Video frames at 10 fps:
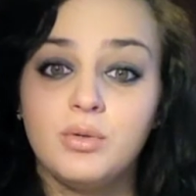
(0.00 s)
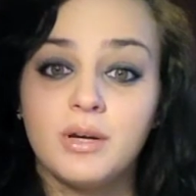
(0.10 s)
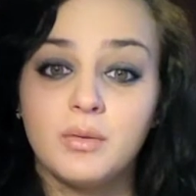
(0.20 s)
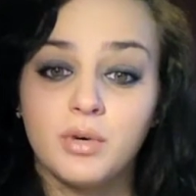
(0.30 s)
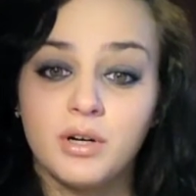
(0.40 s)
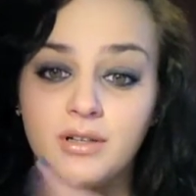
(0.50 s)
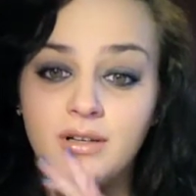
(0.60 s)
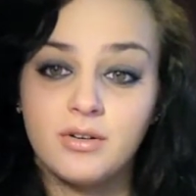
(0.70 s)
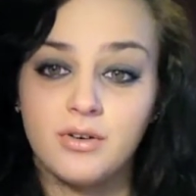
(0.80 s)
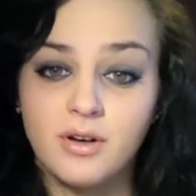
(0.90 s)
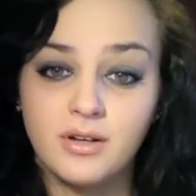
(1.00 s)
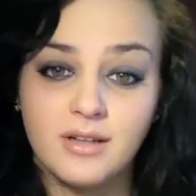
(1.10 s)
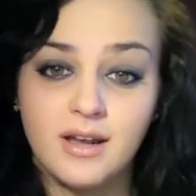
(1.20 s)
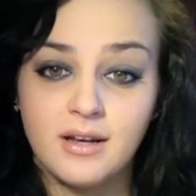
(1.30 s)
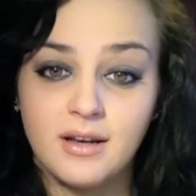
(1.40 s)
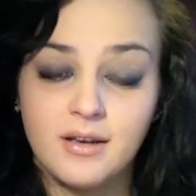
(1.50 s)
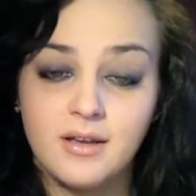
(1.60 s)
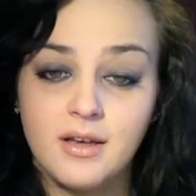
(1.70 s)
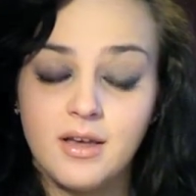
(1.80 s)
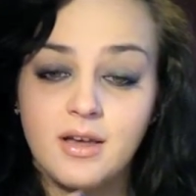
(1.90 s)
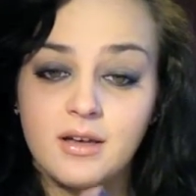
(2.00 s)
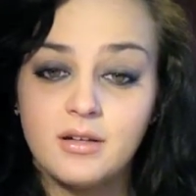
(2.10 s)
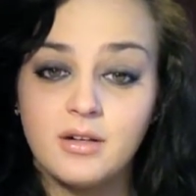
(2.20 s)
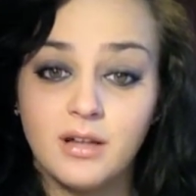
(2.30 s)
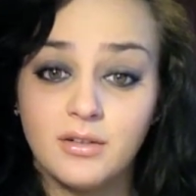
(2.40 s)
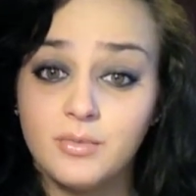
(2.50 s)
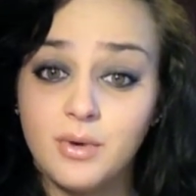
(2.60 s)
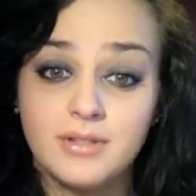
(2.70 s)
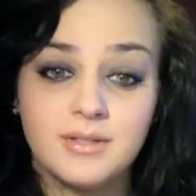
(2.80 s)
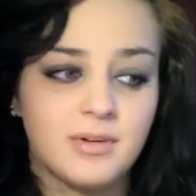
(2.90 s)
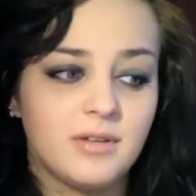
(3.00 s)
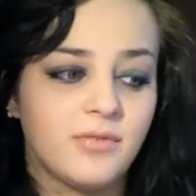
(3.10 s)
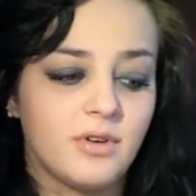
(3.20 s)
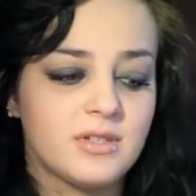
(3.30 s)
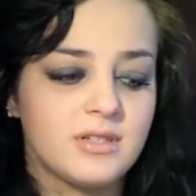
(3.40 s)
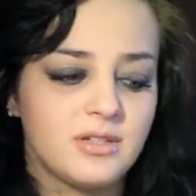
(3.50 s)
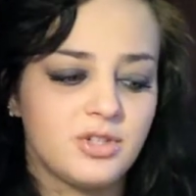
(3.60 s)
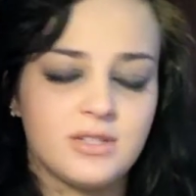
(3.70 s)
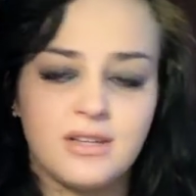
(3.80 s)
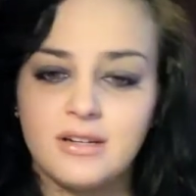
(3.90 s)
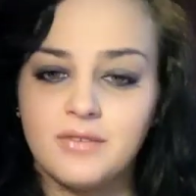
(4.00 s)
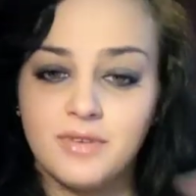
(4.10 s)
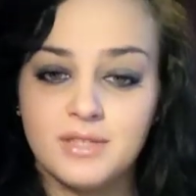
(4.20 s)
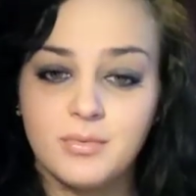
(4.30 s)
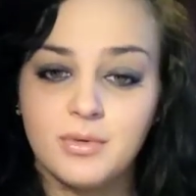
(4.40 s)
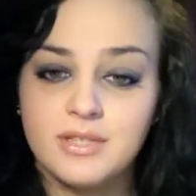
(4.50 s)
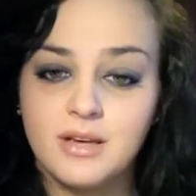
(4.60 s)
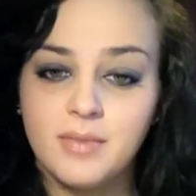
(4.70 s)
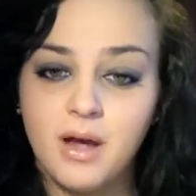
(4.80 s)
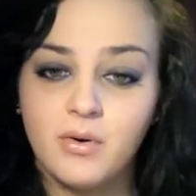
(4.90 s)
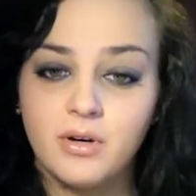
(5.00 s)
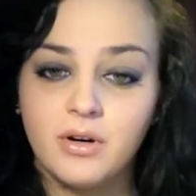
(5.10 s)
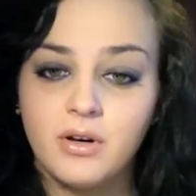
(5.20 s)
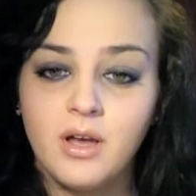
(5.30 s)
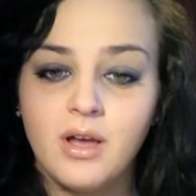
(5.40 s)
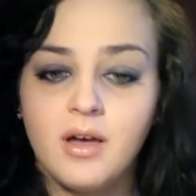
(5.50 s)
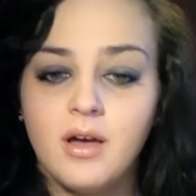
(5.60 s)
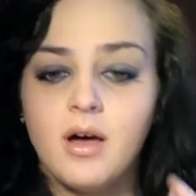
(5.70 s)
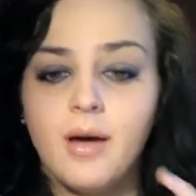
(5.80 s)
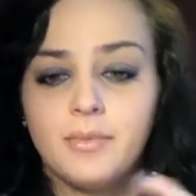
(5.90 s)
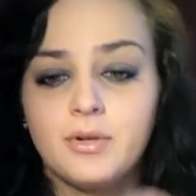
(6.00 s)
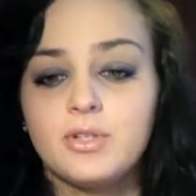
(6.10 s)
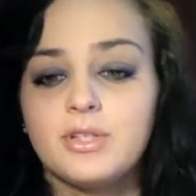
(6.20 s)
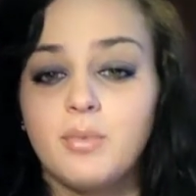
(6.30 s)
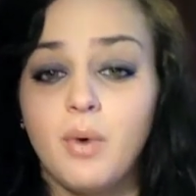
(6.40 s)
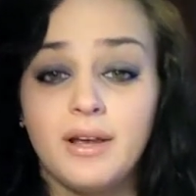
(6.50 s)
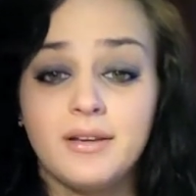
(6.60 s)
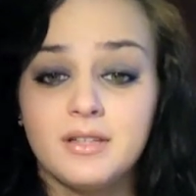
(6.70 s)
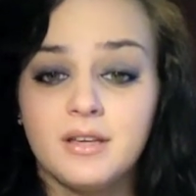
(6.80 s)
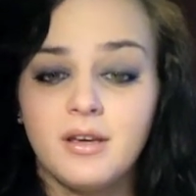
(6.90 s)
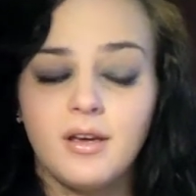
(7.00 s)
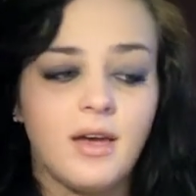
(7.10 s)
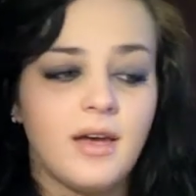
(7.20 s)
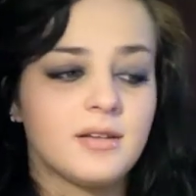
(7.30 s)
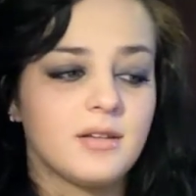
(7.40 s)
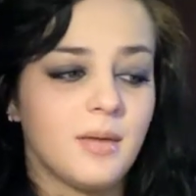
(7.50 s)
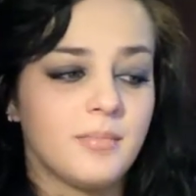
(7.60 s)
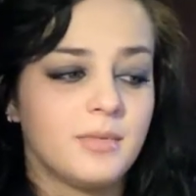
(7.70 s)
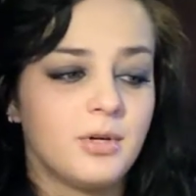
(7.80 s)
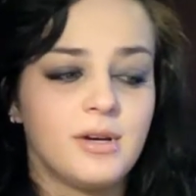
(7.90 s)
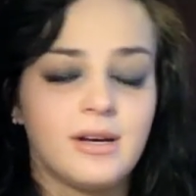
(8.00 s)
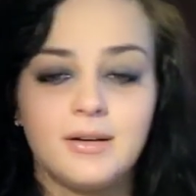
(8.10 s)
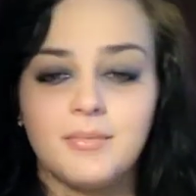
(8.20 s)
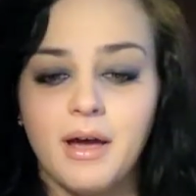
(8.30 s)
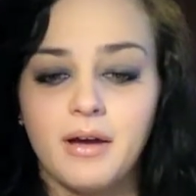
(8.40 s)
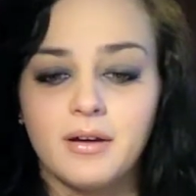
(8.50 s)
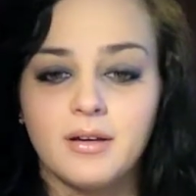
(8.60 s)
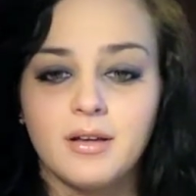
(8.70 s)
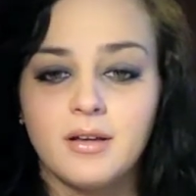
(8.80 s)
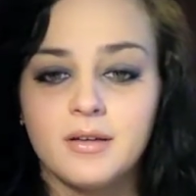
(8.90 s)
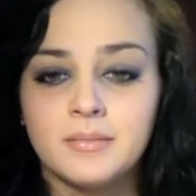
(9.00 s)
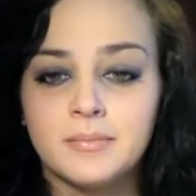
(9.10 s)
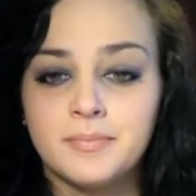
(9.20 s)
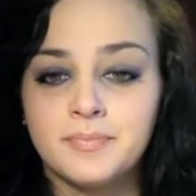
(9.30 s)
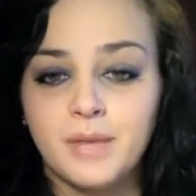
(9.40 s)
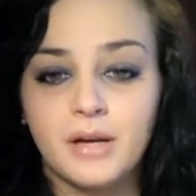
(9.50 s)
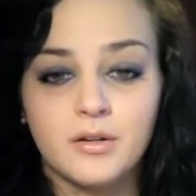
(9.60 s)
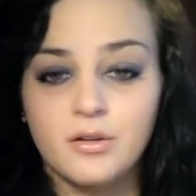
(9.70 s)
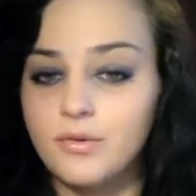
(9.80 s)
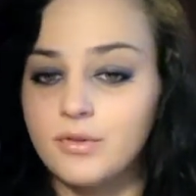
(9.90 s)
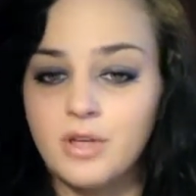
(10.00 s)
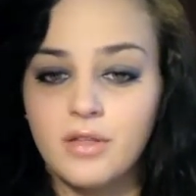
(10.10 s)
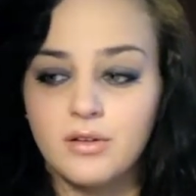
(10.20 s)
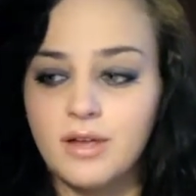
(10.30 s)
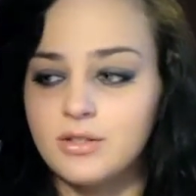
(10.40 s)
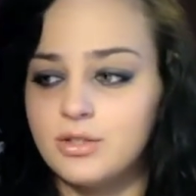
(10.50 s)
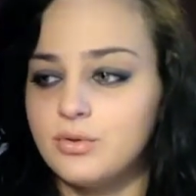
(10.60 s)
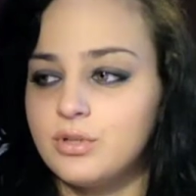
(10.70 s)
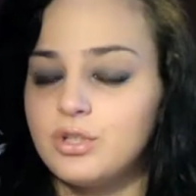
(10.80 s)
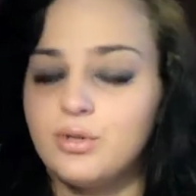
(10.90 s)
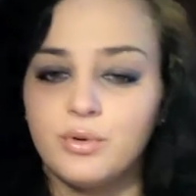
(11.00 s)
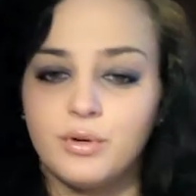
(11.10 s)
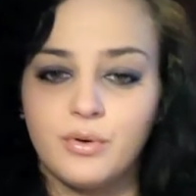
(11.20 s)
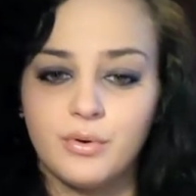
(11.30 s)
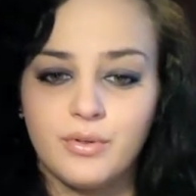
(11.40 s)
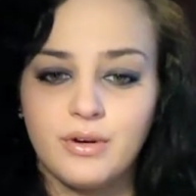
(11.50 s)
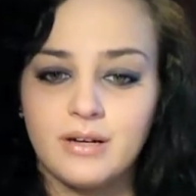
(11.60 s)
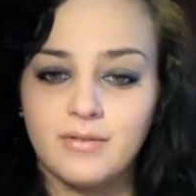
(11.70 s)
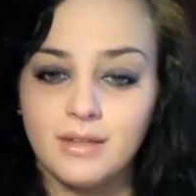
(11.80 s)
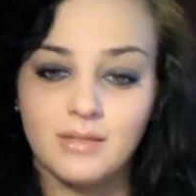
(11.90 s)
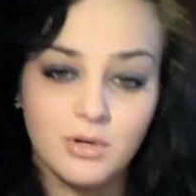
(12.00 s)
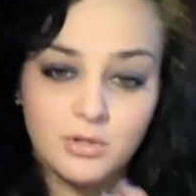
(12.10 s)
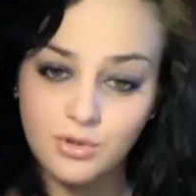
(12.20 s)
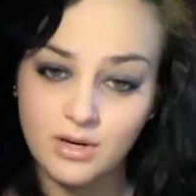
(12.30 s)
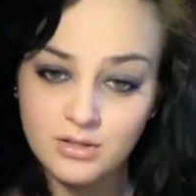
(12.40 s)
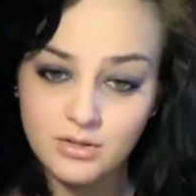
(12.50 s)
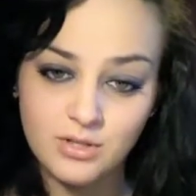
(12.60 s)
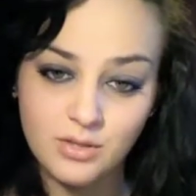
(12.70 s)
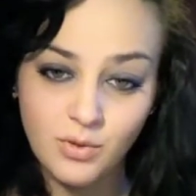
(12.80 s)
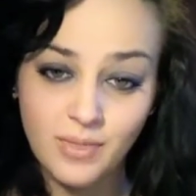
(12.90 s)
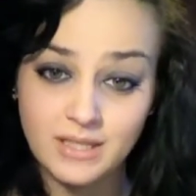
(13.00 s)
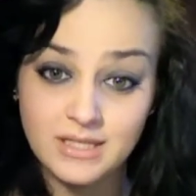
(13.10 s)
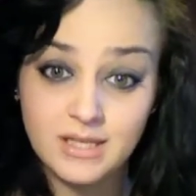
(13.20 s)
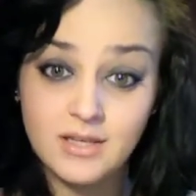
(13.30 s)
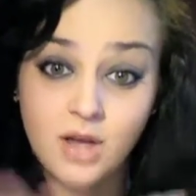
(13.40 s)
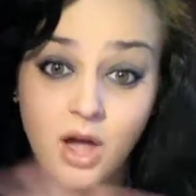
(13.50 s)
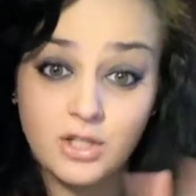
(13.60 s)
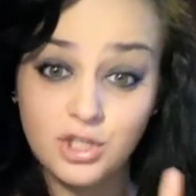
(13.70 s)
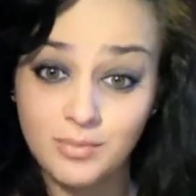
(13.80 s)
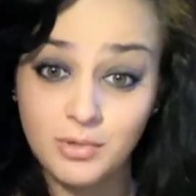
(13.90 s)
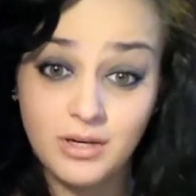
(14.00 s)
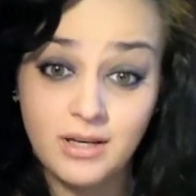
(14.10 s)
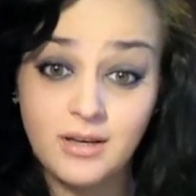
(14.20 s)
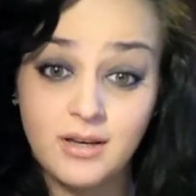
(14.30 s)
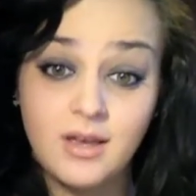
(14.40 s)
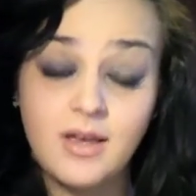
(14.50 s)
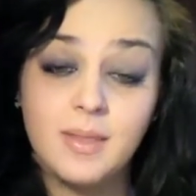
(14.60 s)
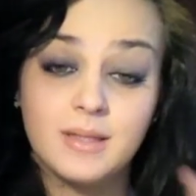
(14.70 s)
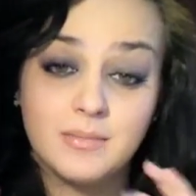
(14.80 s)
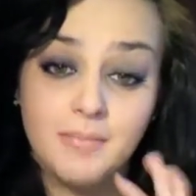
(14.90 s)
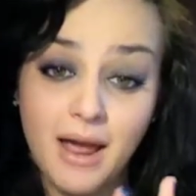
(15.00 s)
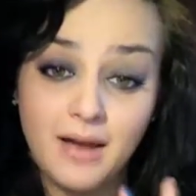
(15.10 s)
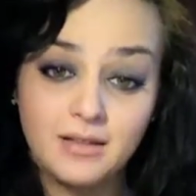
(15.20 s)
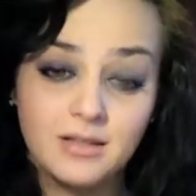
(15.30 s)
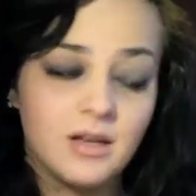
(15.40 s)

can work later on getting colored ones, but at first just get an invisible set powder. They're usually white, and you can get it at MAC. And I know there's other lines that do it too, or kind of like the most translucent one that's not shimmery, that's matte,